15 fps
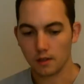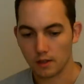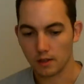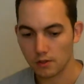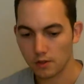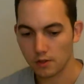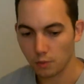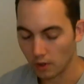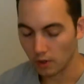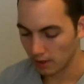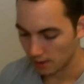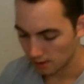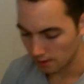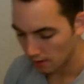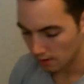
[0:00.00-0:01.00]
this
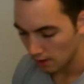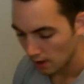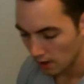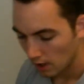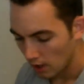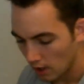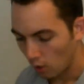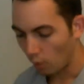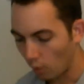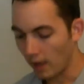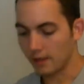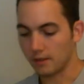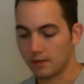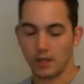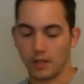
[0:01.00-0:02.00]
was why
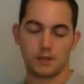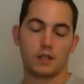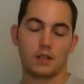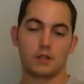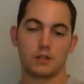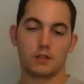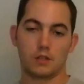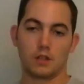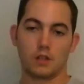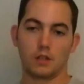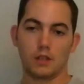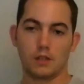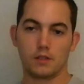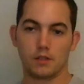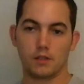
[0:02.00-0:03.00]
the Titanic sunk
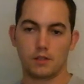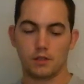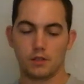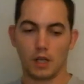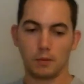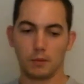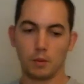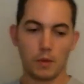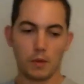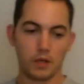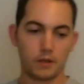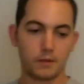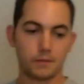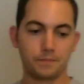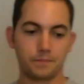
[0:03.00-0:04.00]
in such a timely
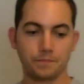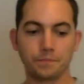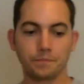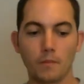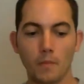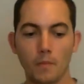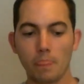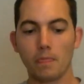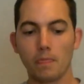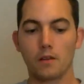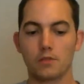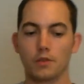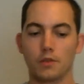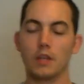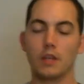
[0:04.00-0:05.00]
manner.
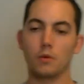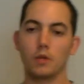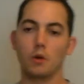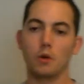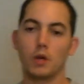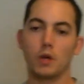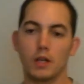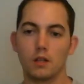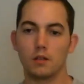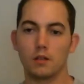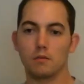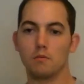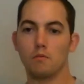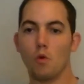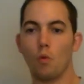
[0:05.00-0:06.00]
So now that we know kind of
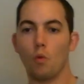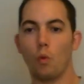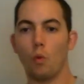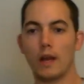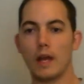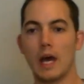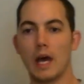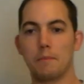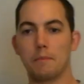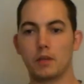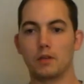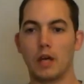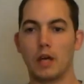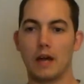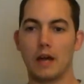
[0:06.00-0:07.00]
what
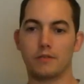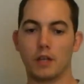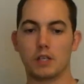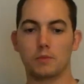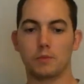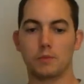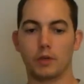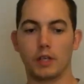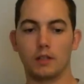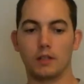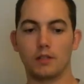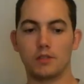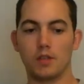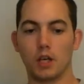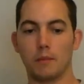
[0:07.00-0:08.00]
happened after the iceberg hit,
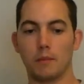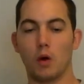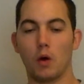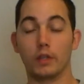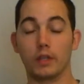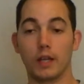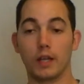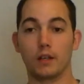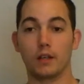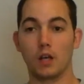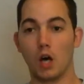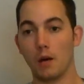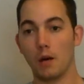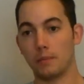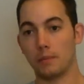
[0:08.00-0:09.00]
let's talk about what led
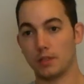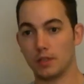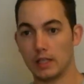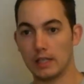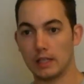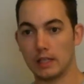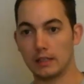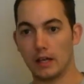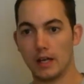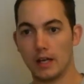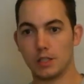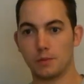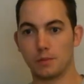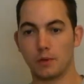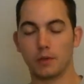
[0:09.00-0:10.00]
up to hitting the
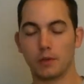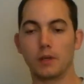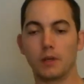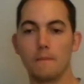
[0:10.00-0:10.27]
iceberg.